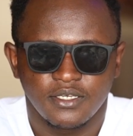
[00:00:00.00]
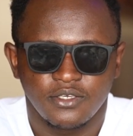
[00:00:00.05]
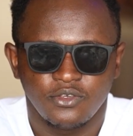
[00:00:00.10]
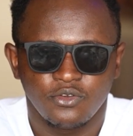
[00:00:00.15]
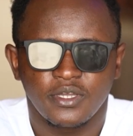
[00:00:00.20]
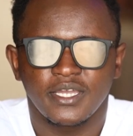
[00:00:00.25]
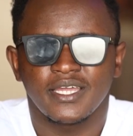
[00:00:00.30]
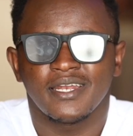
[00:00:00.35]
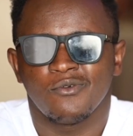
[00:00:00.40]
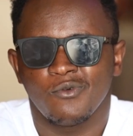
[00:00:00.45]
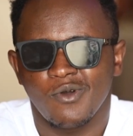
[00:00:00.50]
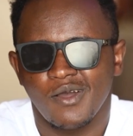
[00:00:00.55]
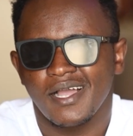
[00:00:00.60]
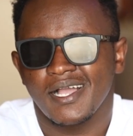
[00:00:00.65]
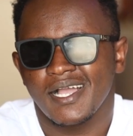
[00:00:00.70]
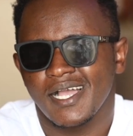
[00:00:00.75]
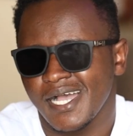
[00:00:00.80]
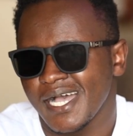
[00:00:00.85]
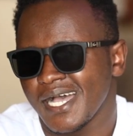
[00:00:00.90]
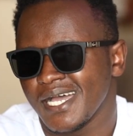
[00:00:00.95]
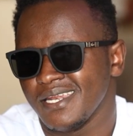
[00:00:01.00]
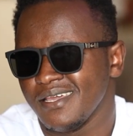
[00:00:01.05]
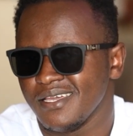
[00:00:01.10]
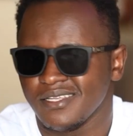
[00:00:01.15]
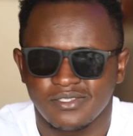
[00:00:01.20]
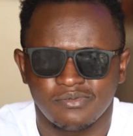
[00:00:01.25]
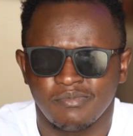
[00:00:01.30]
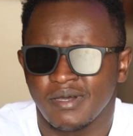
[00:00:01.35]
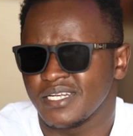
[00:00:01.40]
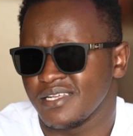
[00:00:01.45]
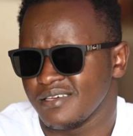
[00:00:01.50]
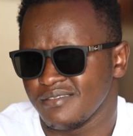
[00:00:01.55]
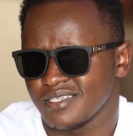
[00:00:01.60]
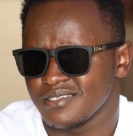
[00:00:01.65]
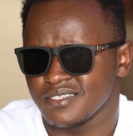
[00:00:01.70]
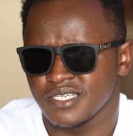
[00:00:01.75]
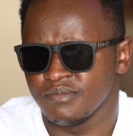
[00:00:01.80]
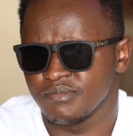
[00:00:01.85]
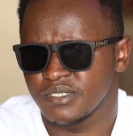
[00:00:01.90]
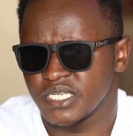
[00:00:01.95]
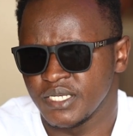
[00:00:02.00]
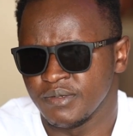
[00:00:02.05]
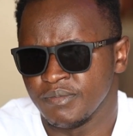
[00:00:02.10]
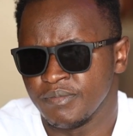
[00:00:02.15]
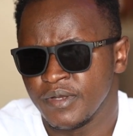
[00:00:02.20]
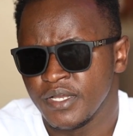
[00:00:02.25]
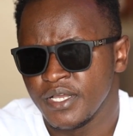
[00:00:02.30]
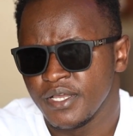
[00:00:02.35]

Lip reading: you can work hard and smart at the same time.